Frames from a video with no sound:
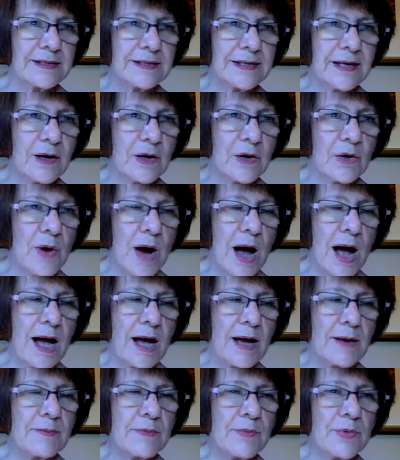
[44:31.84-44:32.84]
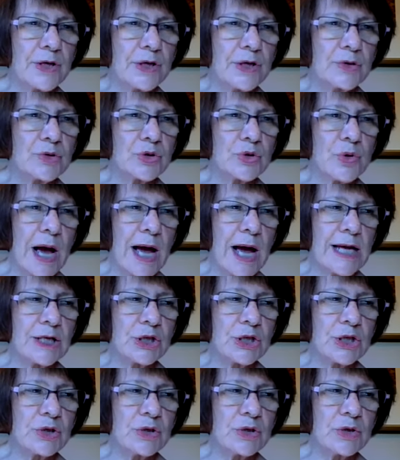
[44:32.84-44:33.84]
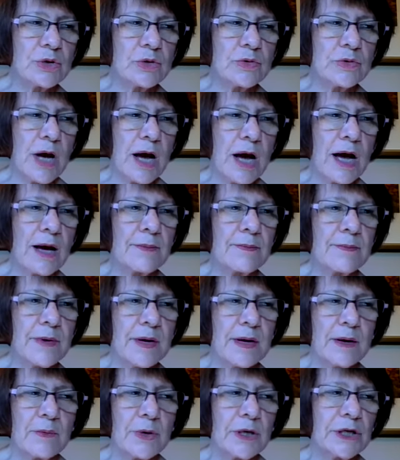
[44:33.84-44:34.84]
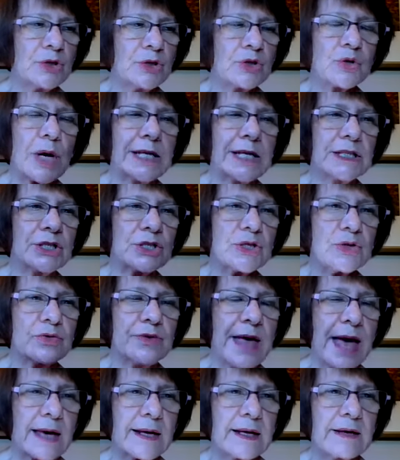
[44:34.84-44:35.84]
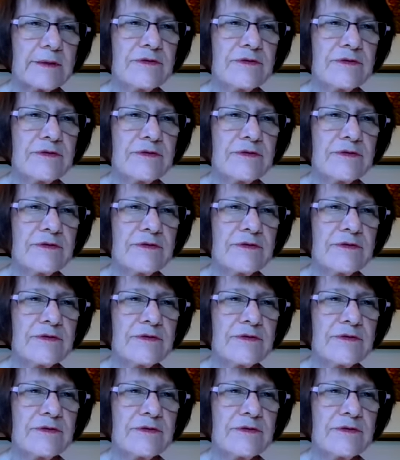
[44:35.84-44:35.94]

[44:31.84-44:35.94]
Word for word: So, um, were you trying to, um, what are you trying to do that?